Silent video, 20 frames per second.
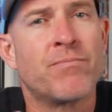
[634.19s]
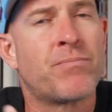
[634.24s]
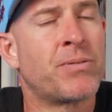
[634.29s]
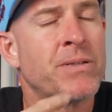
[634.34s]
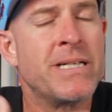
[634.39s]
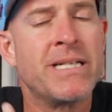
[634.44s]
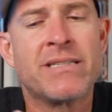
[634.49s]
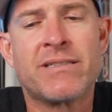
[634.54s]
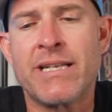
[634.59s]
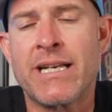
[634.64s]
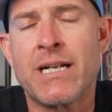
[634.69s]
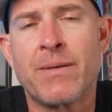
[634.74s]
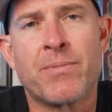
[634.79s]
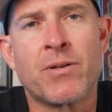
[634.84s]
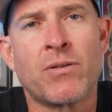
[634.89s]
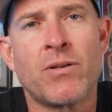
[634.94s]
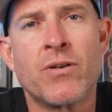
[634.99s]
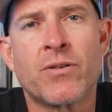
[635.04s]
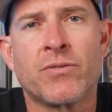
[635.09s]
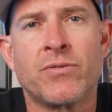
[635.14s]
please hit up
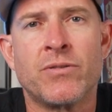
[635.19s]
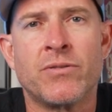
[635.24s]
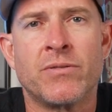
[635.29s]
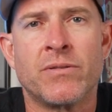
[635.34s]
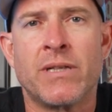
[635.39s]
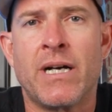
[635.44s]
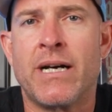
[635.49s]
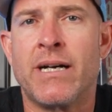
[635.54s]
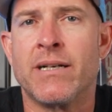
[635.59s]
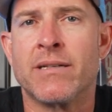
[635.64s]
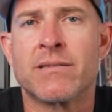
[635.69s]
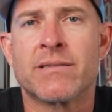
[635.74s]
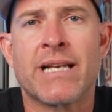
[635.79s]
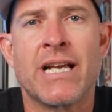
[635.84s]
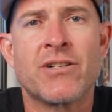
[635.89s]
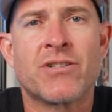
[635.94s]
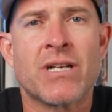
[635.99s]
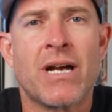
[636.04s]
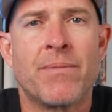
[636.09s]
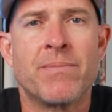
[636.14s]
your local
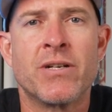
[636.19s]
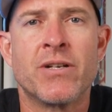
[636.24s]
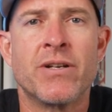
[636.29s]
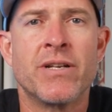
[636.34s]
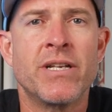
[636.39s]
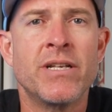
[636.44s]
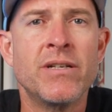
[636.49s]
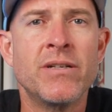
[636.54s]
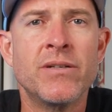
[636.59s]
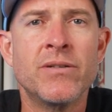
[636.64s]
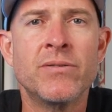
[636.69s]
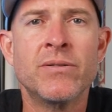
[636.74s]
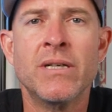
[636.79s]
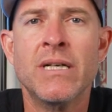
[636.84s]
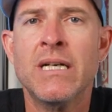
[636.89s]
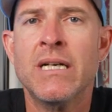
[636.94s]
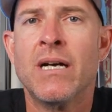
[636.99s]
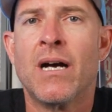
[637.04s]
skate shop near you.